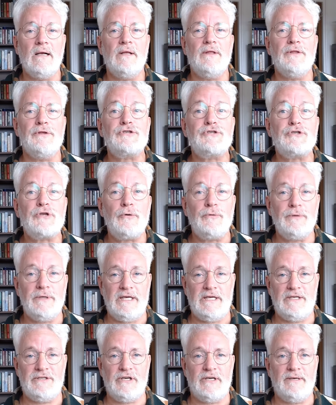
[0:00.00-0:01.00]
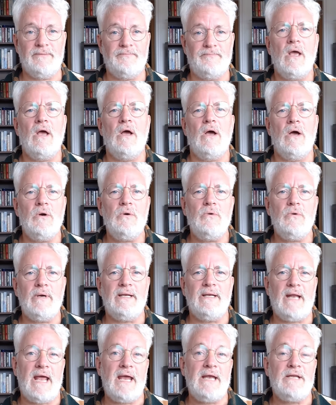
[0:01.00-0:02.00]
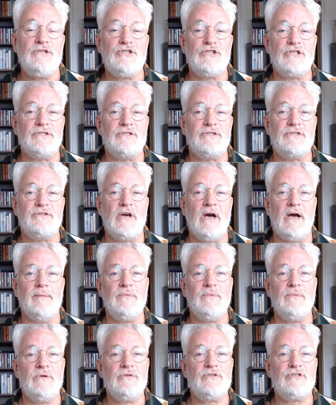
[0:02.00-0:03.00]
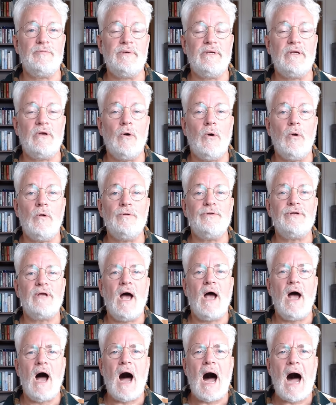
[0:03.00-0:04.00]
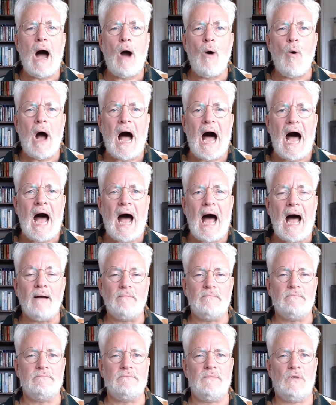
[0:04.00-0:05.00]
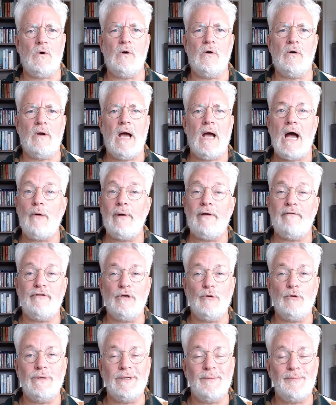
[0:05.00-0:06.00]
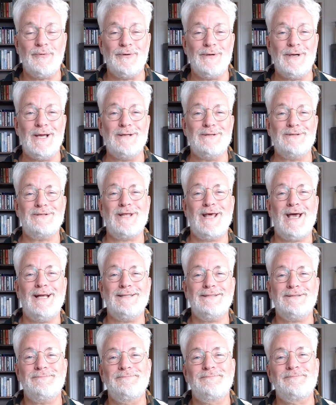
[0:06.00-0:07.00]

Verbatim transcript: the Stone Eater who in ancient time used to be called Houwha, or however you want to pronounce that.